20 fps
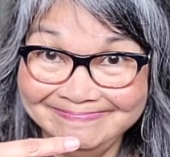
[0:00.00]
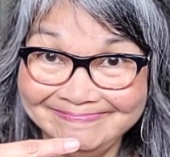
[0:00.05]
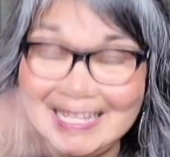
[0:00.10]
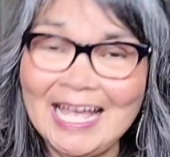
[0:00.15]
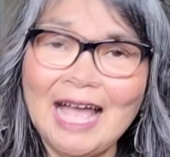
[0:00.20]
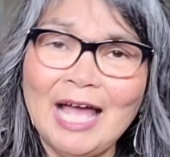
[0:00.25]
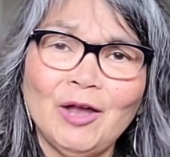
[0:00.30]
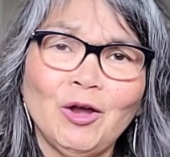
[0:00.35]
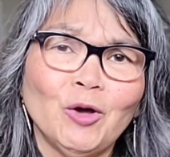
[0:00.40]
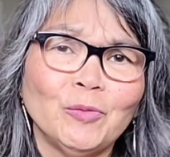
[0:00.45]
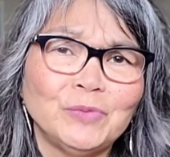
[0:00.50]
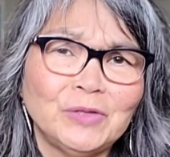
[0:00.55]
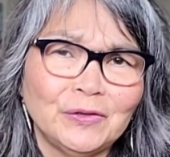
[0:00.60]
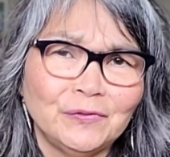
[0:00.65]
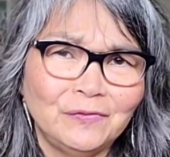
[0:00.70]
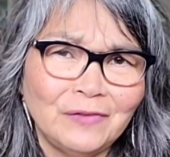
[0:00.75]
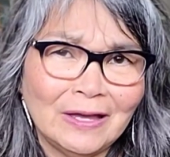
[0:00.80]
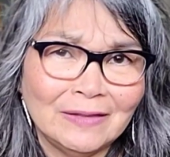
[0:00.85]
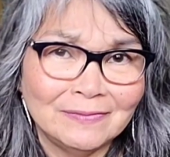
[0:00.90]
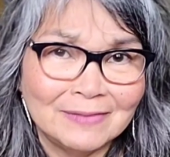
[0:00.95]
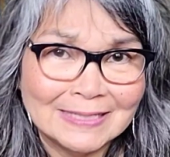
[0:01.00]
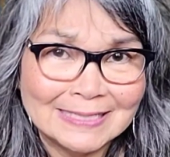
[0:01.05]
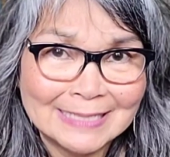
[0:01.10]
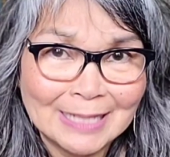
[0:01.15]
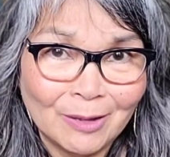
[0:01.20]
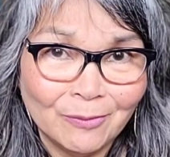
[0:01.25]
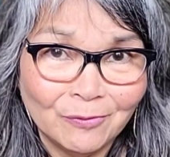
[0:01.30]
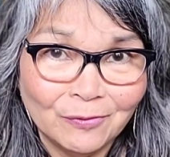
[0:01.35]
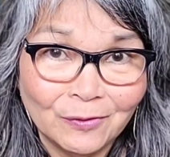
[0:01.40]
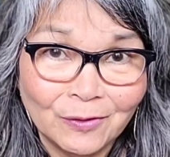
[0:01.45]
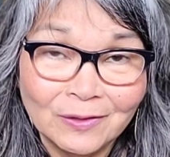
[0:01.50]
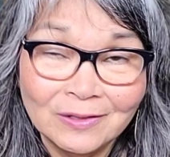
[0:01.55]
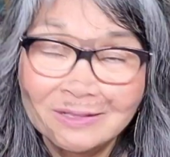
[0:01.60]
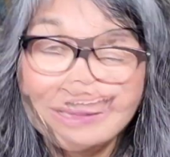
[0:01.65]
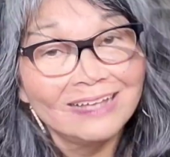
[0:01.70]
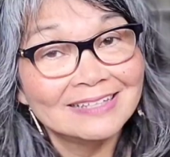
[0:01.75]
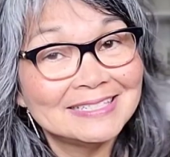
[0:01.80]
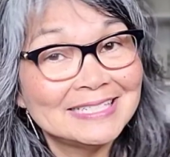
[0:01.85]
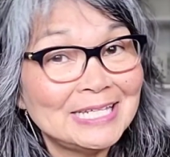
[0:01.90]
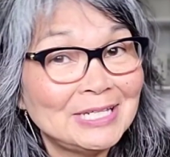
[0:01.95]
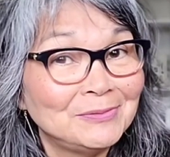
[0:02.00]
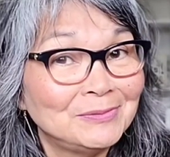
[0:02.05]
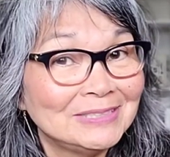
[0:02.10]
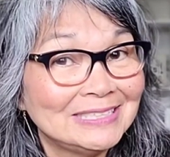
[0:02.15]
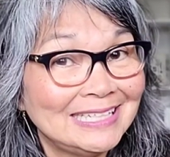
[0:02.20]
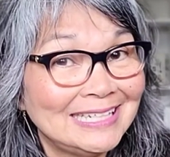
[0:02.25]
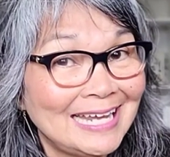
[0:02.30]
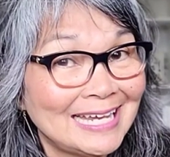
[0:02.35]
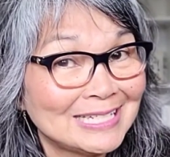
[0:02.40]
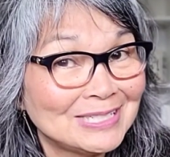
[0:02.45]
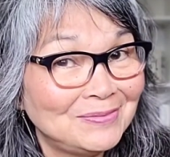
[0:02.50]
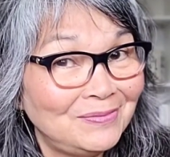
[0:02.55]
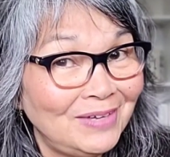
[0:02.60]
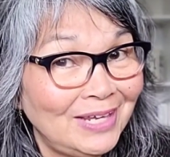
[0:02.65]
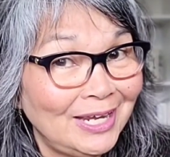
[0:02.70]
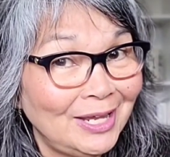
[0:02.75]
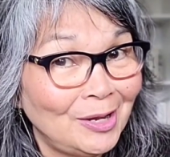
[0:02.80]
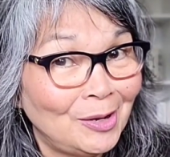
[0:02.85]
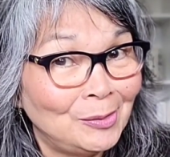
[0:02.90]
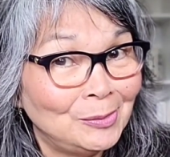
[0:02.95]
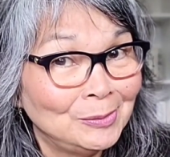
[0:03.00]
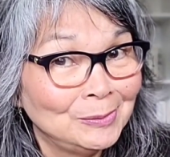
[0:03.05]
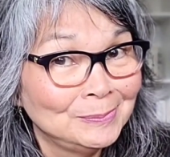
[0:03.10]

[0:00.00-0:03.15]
I hope you found this helpful. I'll see you in the next video.